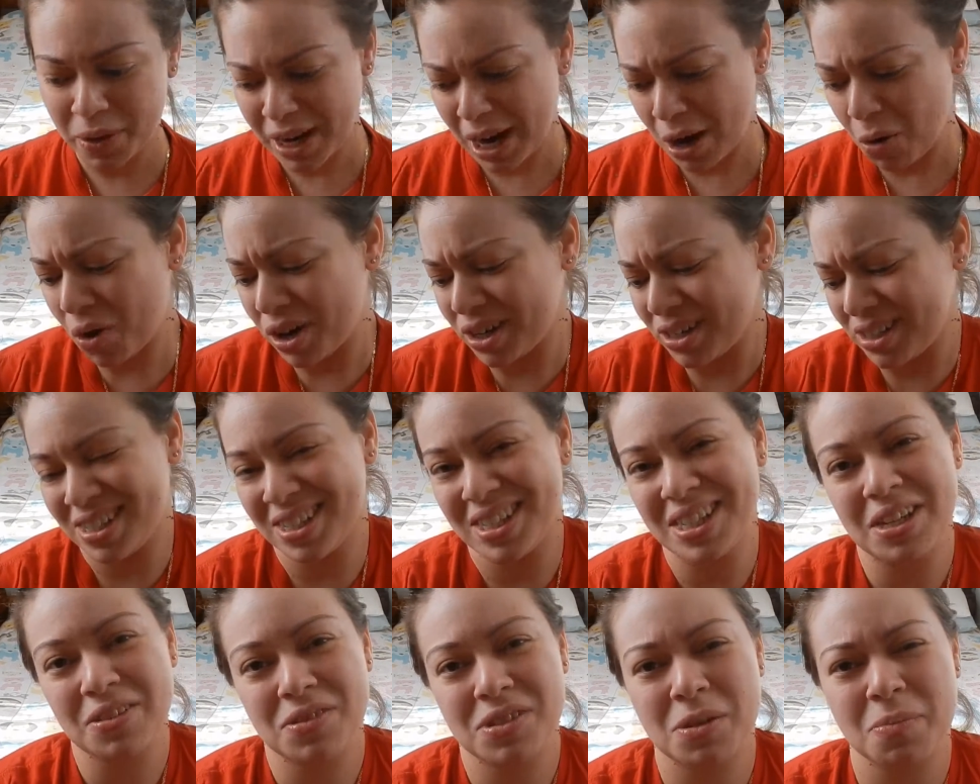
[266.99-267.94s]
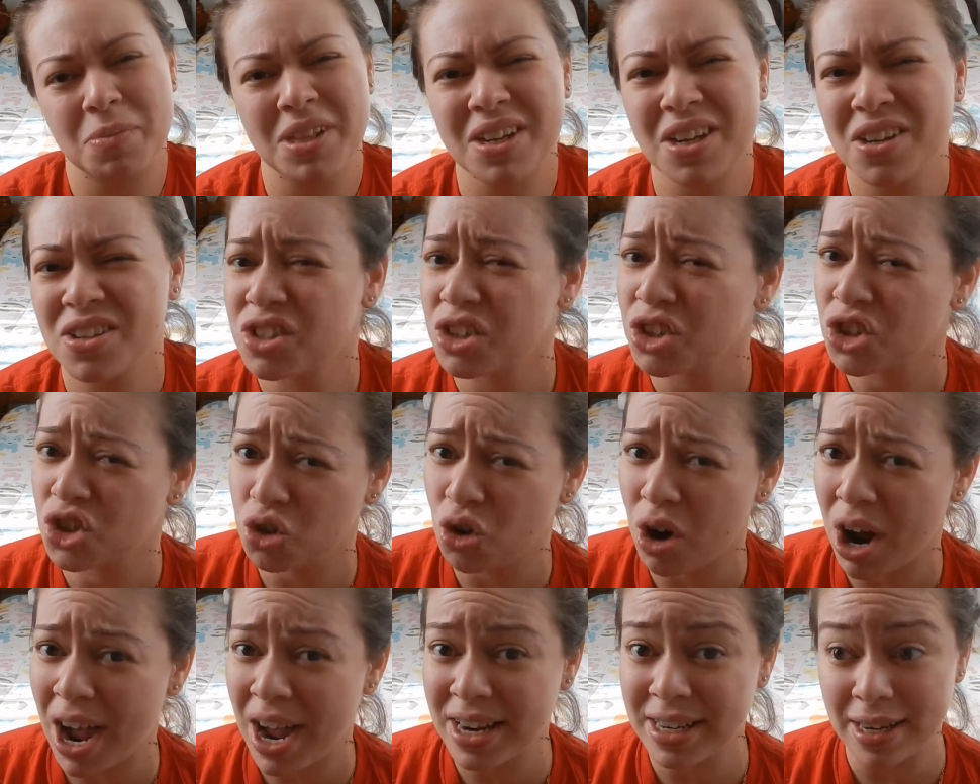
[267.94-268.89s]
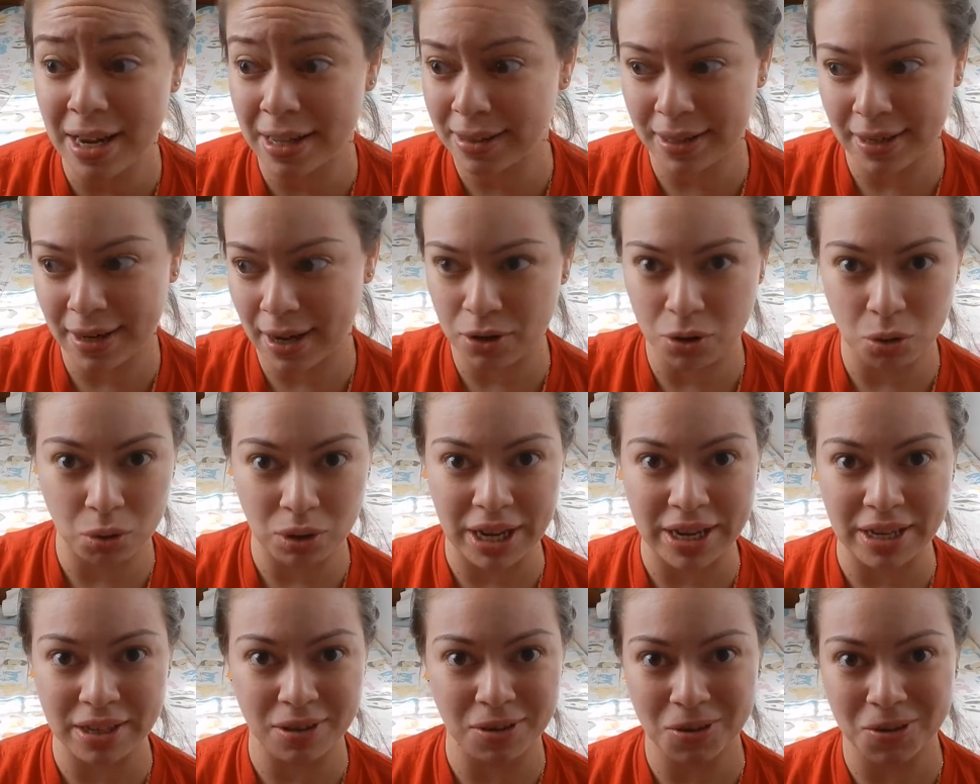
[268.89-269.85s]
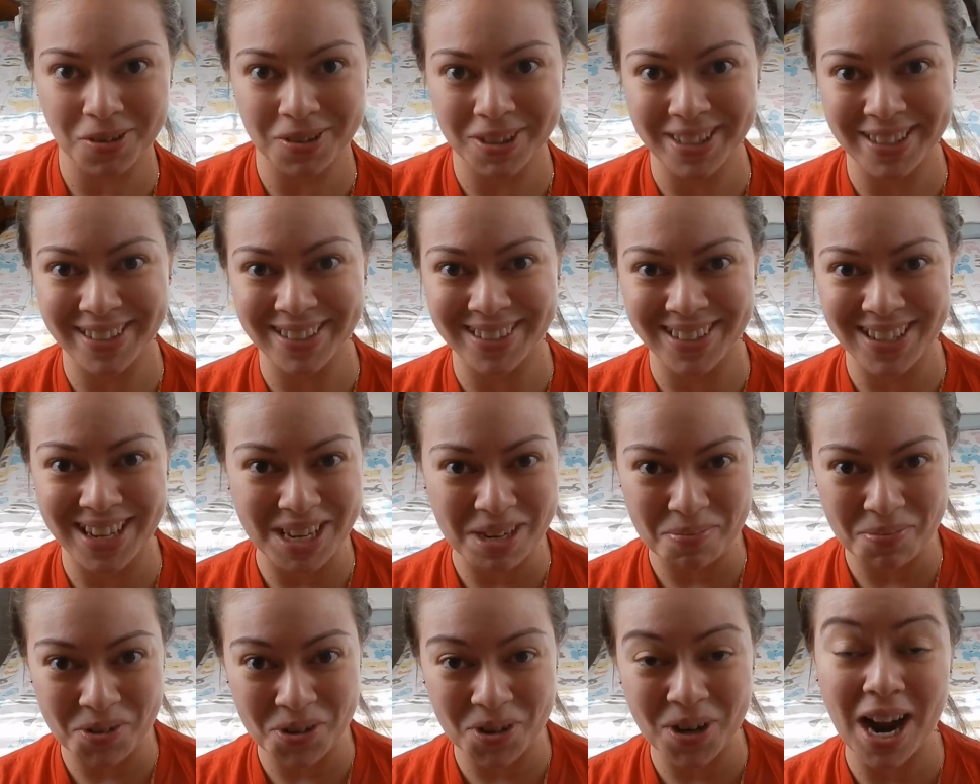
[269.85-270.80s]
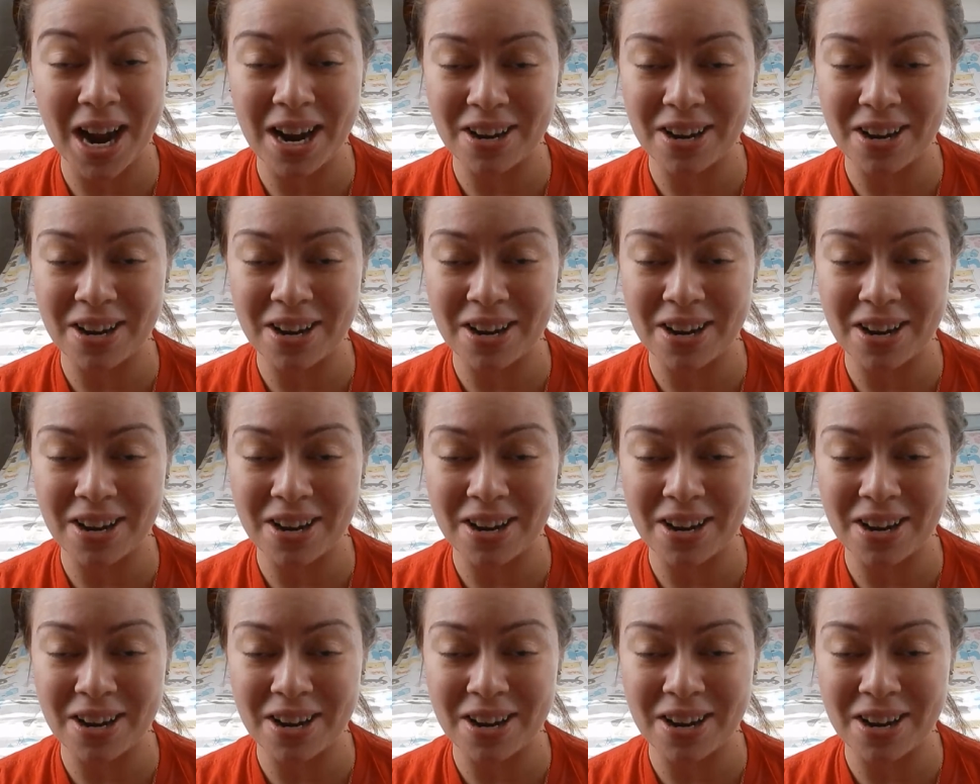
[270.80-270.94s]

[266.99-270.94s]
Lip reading: But I wanted to give something else a try. Not that I don't like L'Oreal anymore.